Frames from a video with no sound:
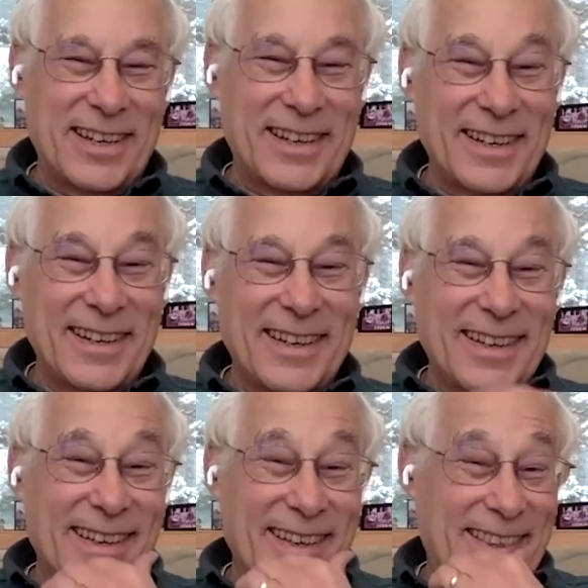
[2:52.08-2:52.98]
Shannon,
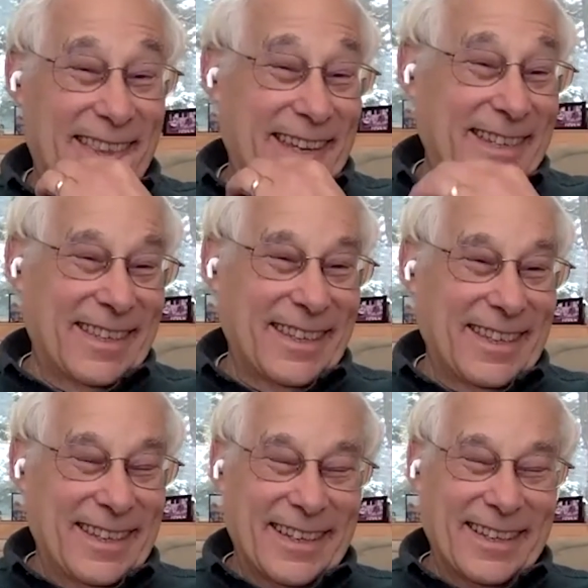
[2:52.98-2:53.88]
and thanks to
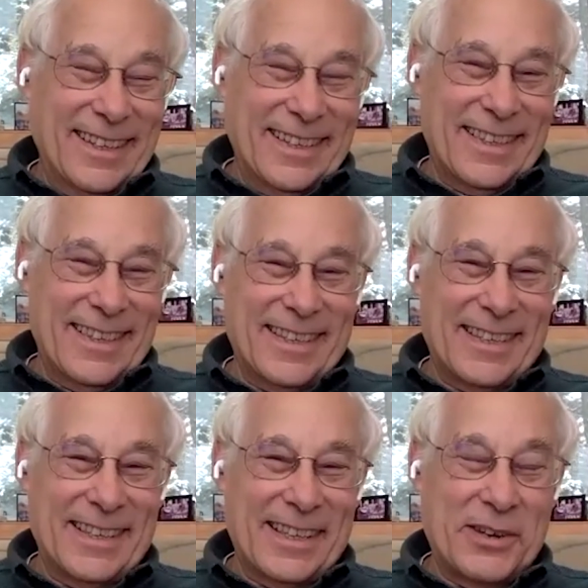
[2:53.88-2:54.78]
the
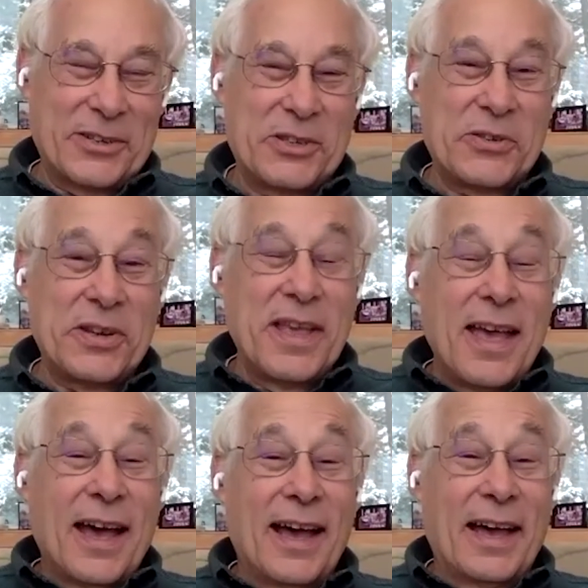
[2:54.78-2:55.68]
Lown Institute.
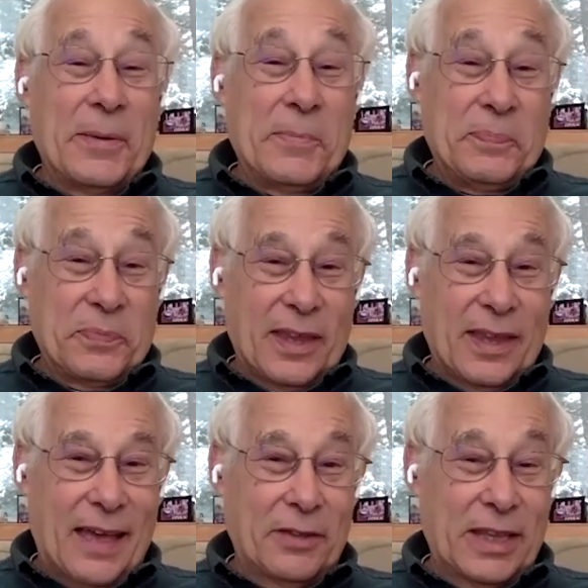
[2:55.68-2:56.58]
I
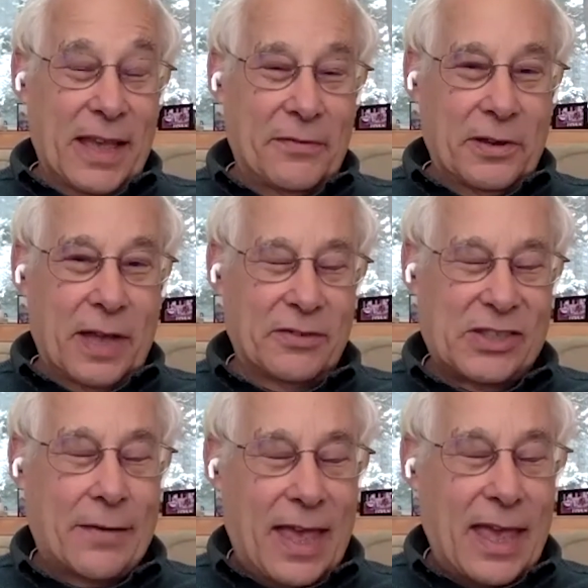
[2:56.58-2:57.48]
have
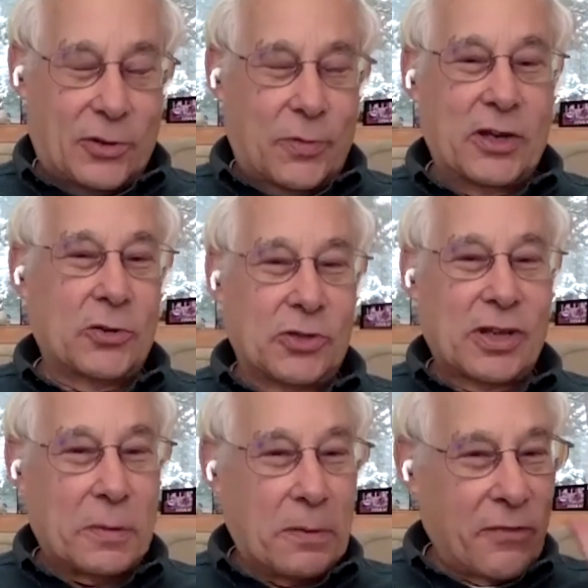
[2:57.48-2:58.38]
8 grandchildren,
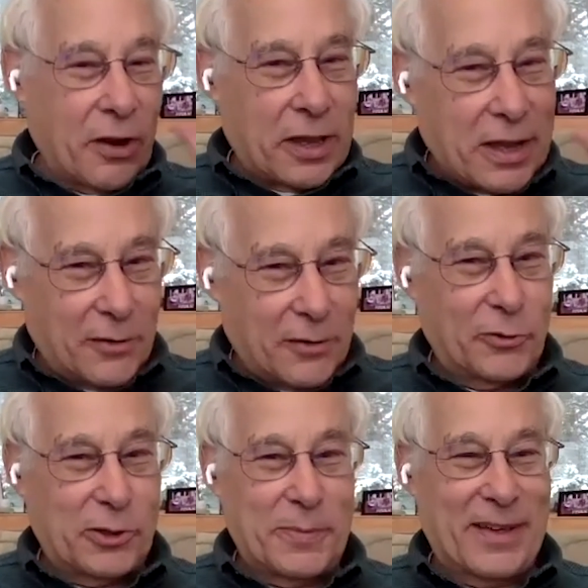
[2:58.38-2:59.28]
so I have to be very
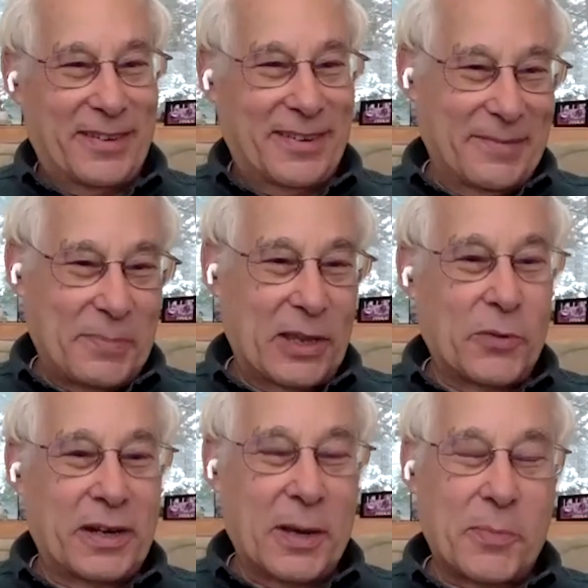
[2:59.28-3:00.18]
careful about
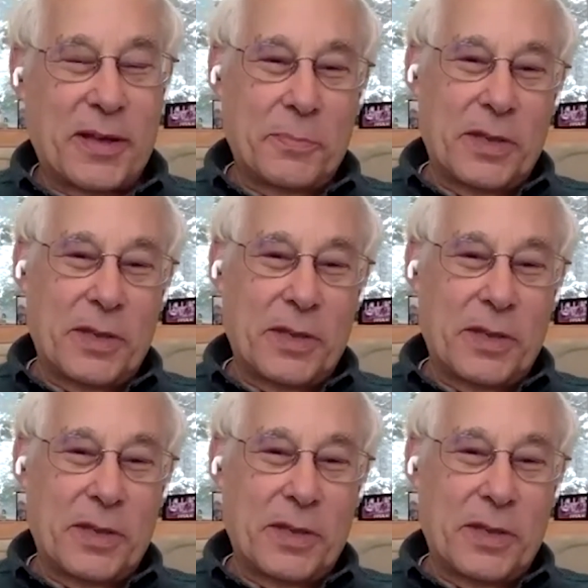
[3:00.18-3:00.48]
picking one out. But